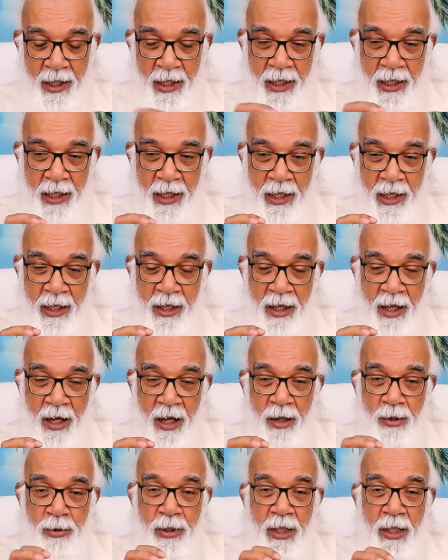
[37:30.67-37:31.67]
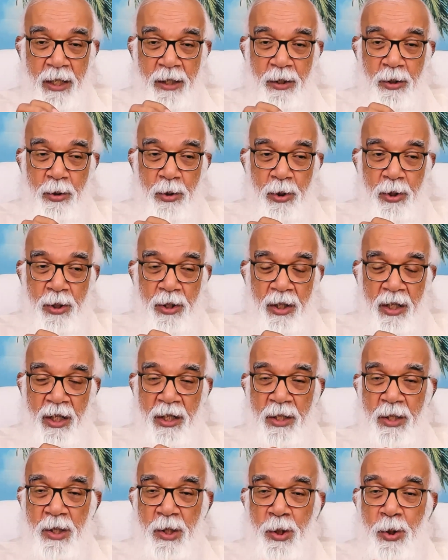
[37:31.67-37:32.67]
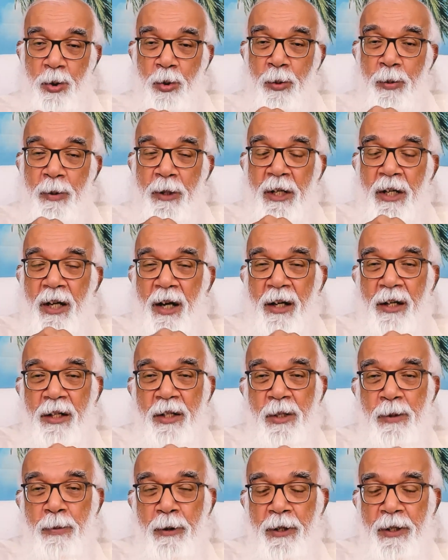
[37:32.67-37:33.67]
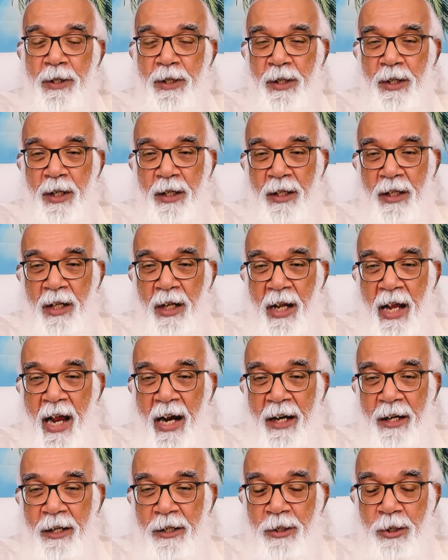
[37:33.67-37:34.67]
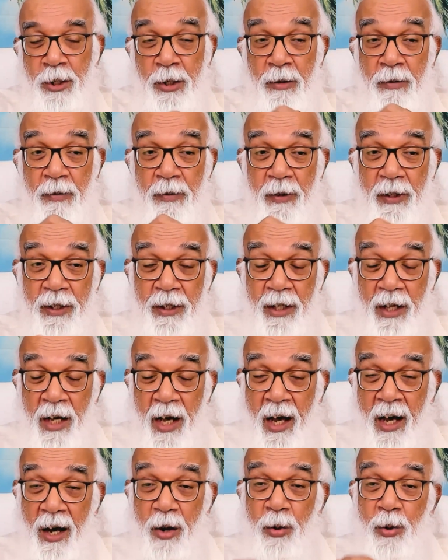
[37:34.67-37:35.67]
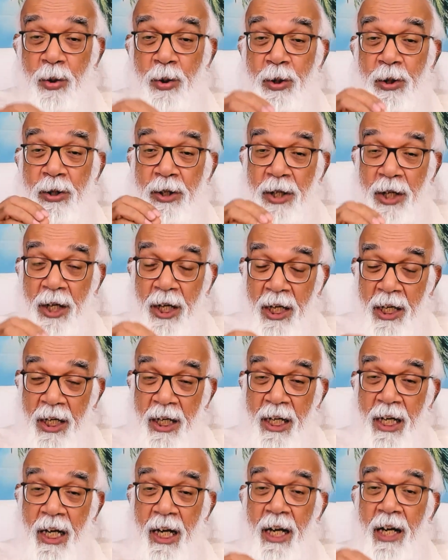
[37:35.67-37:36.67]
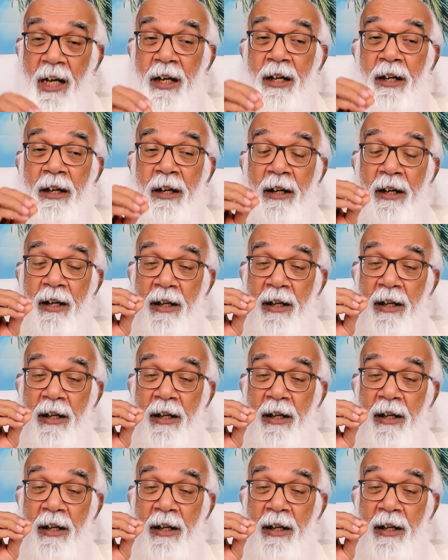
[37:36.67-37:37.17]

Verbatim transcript: and allow that goodness to be expressed in the action without thinking